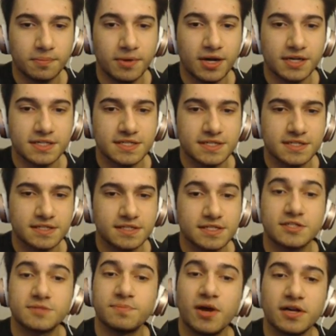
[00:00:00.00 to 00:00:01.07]
Bacchus,
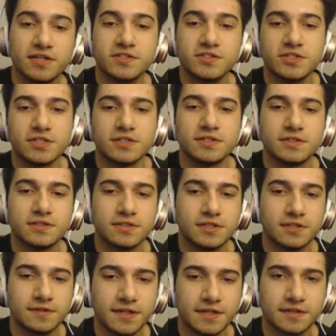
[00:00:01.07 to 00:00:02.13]
it's Bacchus jungle.
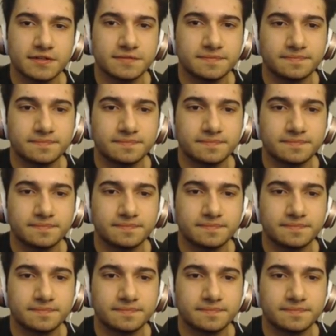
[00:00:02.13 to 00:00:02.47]
Alright.